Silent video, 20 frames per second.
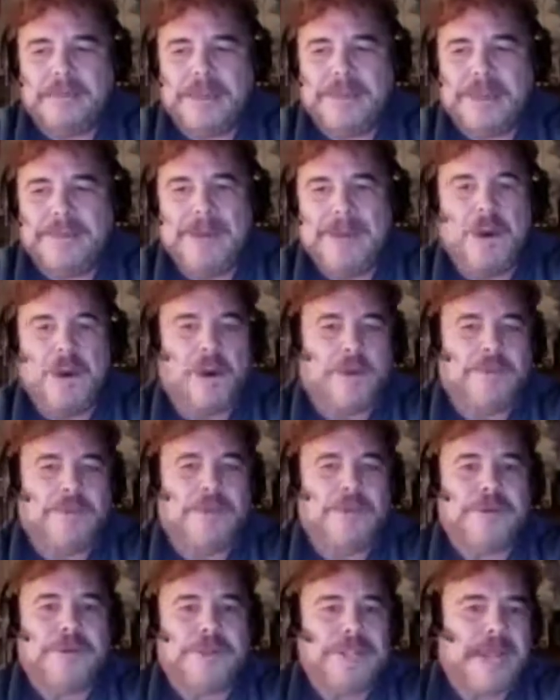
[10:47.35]
maybe
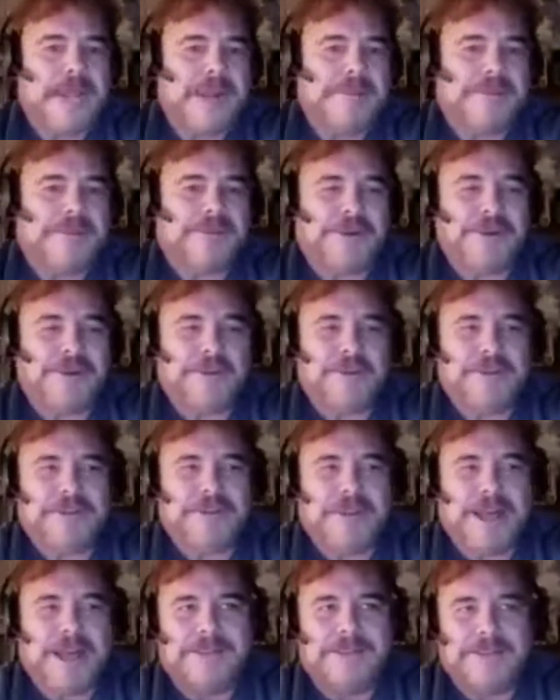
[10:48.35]
alter the time stream, which
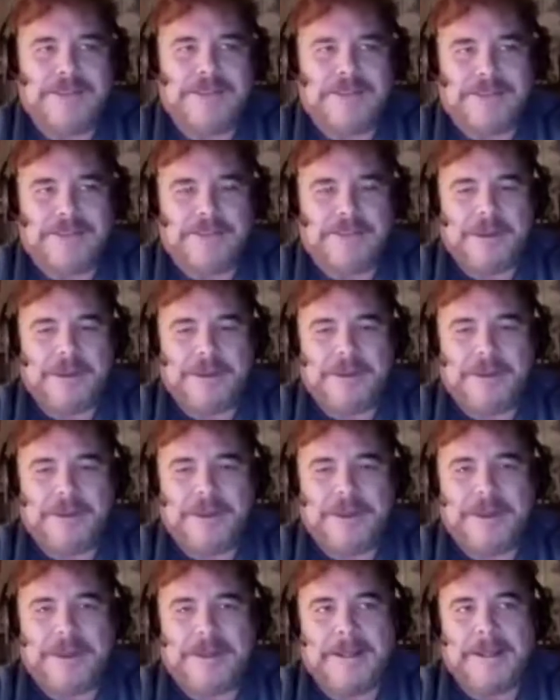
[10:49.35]
is not as easy as people
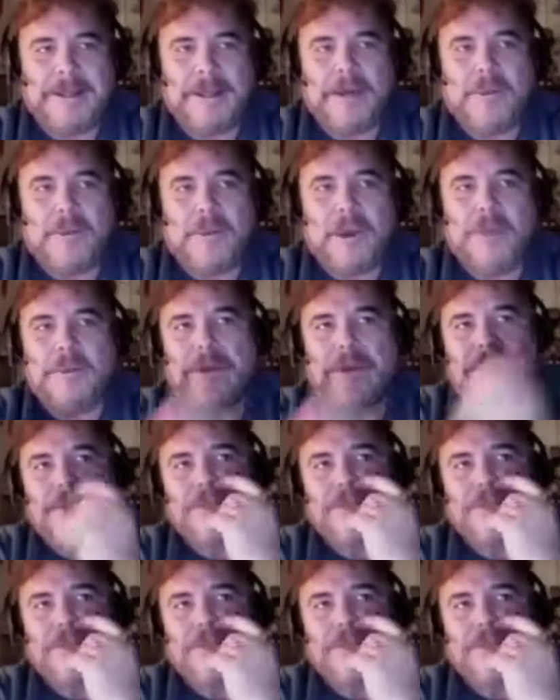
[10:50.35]
think. One of the